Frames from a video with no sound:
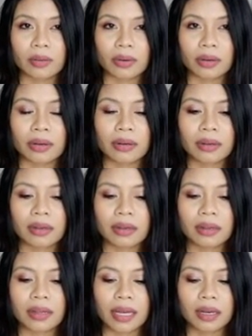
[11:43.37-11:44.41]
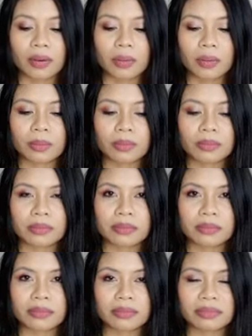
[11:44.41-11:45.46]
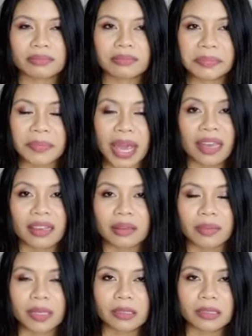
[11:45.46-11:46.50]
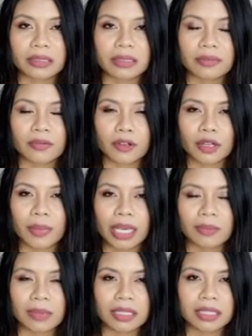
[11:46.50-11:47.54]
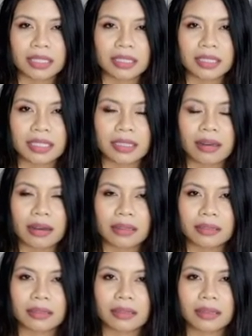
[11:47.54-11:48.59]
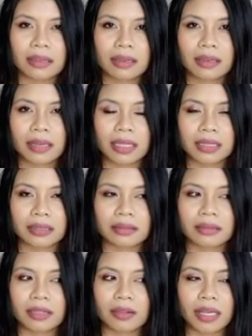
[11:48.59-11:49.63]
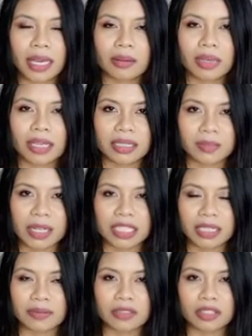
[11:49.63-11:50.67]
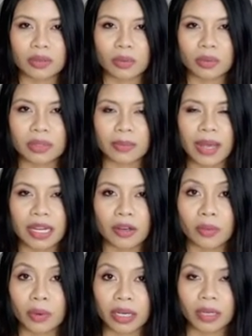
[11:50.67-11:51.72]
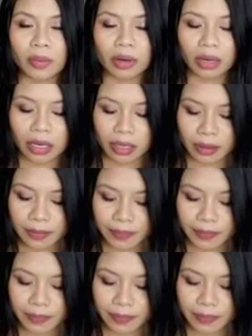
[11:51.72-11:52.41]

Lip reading: Or like paying the bills for your babies, because it's not, it can be expensive too, depending on where you are.